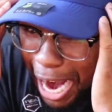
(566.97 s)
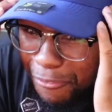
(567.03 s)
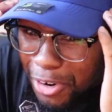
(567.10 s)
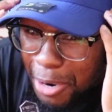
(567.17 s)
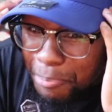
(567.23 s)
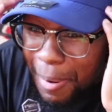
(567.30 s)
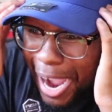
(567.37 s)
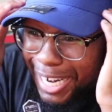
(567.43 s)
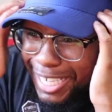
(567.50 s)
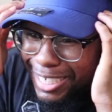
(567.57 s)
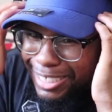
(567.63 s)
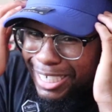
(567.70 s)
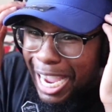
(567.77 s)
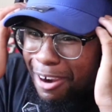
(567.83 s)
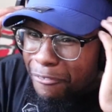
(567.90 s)

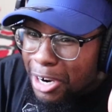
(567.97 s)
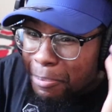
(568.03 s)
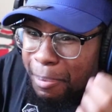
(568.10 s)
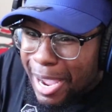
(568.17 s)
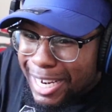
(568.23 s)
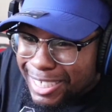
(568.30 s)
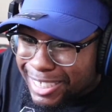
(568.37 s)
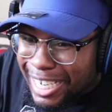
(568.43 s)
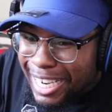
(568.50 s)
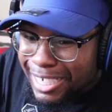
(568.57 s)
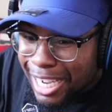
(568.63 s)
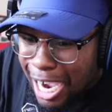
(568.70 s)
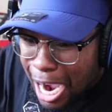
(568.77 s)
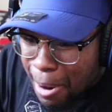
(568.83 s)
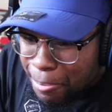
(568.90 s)
everybody's getting
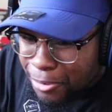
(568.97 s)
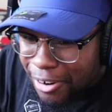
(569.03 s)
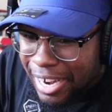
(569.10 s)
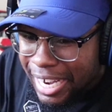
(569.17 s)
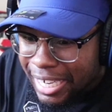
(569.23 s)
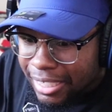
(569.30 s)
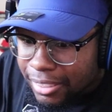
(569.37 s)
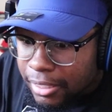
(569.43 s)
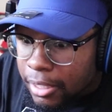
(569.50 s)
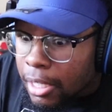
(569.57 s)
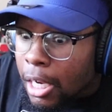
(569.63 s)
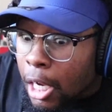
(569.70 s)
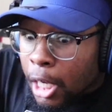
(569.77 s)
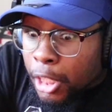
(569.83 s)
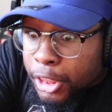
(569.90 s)
an upgrade.
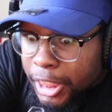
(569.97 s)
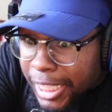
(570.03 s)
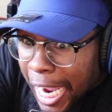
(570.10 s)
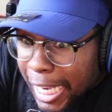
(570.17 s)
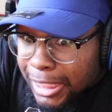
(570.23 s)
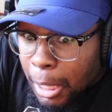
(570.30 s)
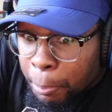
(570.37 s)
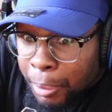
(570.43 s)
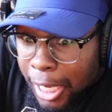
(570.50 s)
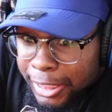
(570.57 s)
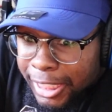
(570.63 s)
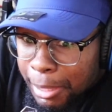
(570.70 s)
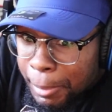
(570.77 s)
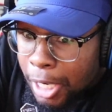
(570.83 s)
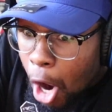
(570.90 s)
She has a blood
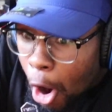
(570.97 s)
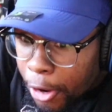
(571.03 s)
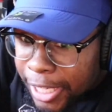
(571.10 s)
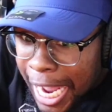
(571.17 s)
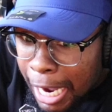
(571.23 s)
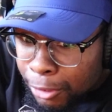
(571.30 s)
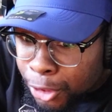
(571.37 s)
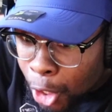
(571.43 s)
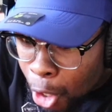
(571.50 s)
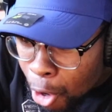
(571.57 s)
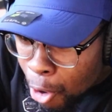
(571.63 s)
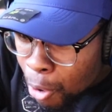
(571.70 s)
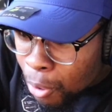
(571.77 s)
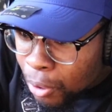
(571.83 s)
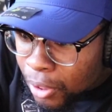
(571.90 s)
demon heart now
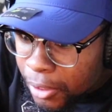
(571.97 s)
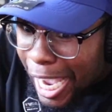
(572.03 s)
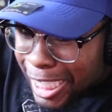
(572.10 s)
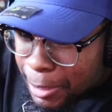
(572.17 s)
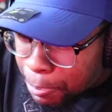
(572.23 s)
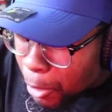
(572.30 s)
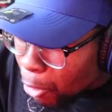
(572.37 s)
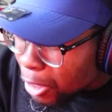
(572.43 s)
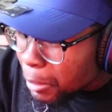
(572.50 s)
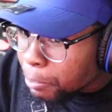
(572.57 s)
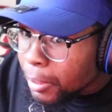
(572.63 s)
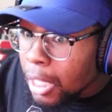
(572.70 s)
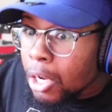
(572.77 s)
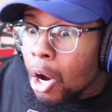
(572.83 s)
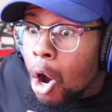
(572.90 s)
too. Exploding
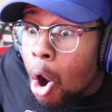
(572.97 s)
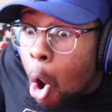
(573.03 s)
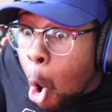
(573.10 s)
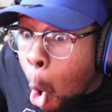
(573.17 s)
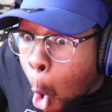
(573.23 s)
blood.